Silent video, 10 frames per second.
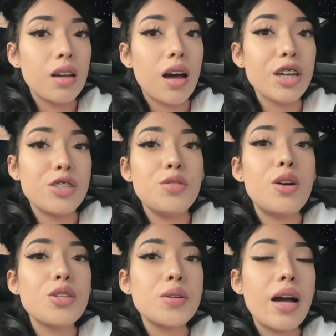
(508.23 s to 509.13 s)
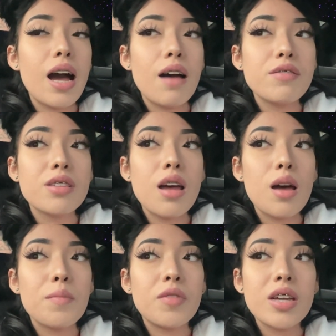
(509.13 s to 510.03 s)
I do also have
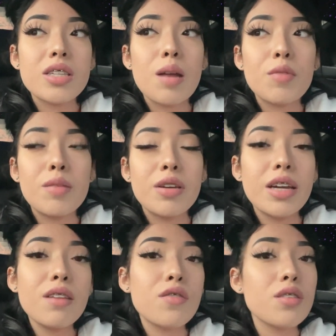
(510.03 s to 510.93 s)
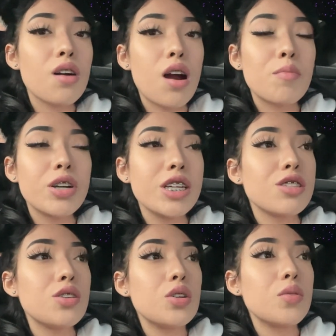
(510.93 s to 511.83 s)
some things that I'm going to be getting for the car pretty
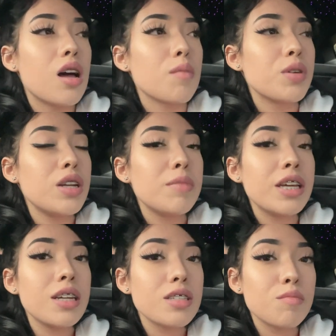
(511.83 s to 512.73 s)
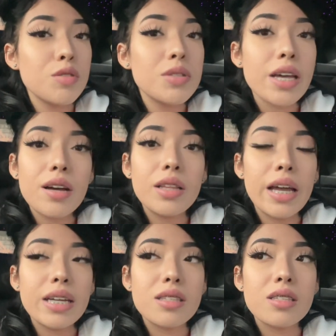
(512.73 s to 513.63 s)
soon. I'm going to be getting some new tail
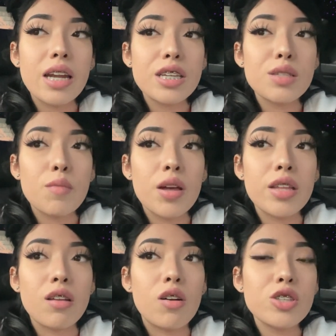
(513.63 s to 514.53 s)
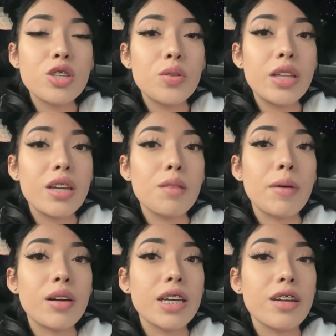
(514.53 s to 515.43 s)
lights next month. Also thinking
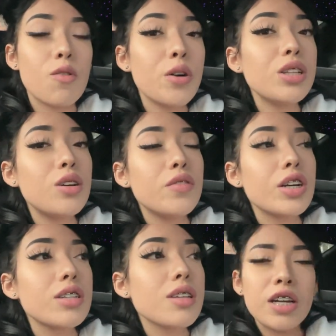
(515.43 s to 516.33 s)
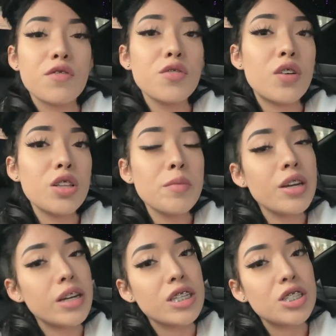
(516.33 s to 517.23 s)
about getting coilovers. If you follow me
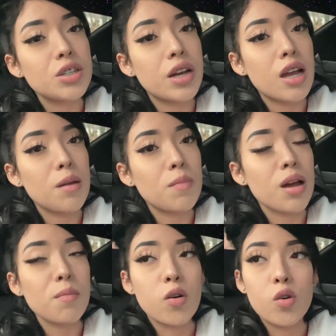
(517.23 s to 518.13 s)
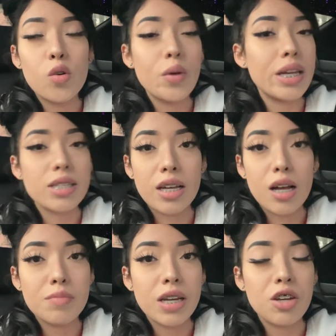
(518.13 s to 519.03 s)
on Instagram, I'm always like
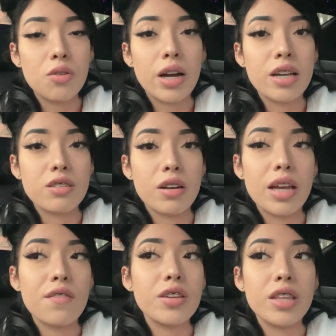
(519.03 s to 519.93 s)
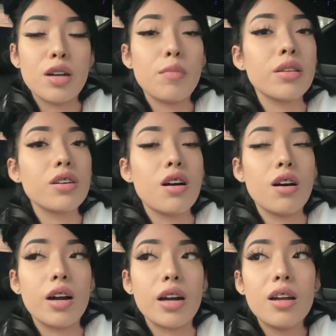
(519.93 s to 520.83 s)
updating you guys on everything about the
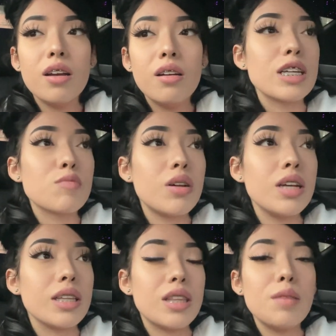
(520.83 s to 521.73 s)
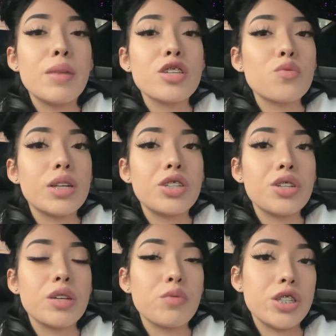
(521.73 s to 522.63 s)
car. It's probably like the best way that you
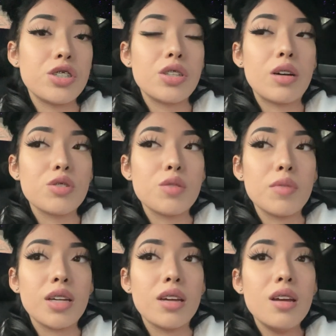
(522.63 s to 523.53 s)
can reach out to me.